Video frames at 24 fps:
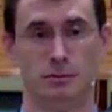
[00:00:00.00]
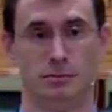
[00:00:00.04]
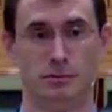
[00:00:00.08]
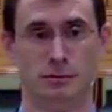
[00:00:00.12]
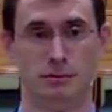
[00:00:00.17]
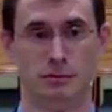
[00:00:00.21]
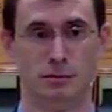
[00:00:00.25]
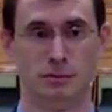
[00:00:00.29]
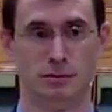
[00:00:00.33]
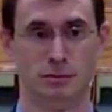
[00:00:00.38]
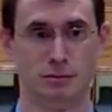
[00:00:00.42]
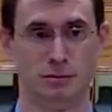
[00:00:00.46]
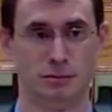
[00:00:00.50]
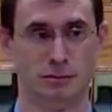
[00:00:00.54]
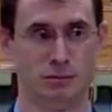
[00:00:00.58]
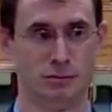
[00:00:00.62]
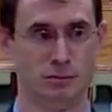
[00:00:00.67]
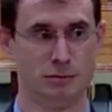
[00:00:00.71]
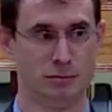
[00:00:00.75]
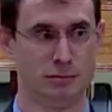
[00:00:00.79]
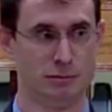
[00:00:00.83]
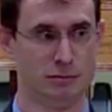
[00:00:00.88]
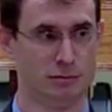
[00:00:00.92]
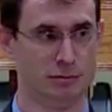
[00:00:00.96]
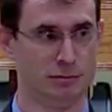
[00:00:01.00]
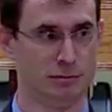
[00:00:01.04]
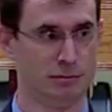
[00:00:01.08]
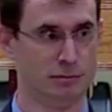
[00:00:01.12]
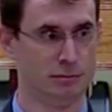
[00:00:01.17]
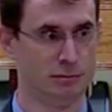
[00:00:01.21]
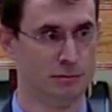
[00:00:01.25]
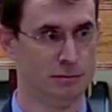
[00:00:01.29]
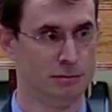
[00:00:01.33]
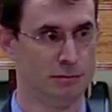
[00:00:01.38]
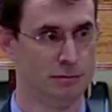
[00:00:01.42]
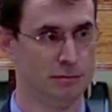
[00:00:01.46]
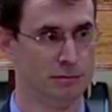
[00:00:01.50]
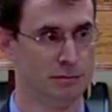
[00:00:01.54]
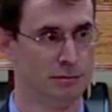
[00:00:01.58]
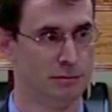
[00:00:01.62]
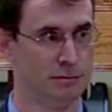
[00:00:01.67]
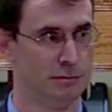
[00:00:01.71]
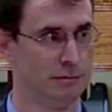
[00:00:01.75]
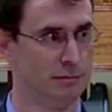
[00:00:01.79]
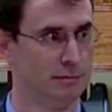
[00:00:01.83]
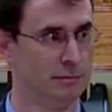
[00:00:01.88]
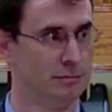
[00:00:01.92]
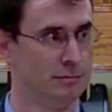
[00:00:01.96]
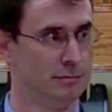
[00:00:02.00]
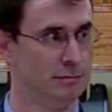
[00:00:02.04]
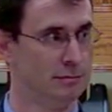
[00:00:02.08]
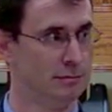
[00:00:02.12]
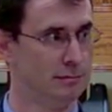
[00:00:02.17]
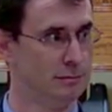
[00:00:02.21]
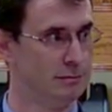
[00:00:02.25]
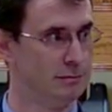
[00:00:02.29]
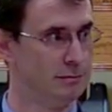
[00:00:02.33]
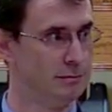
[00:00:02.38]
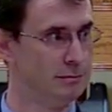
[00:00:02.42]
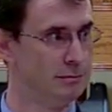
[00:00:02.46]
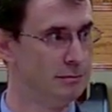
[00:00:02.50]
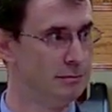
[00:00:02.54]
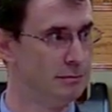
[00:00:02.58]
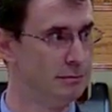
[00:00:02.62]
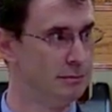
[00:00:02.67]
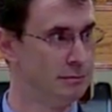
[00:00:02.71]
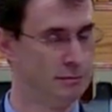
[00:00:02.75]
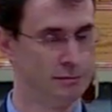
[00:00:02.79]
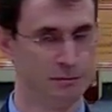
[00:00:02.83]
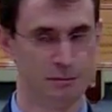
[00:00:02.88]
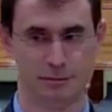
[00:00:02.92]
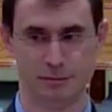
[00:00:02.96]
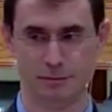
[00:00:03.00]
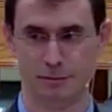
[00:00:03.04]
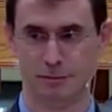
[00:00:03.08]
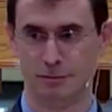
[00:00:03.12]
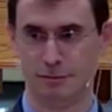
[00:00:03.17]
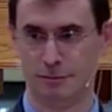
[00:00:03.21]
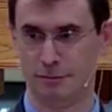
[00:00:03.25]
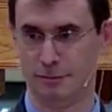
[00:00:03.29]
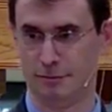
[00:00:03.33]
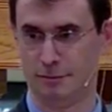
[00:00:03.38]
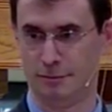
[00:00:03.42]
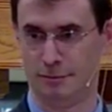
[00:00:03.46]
(no one is talking)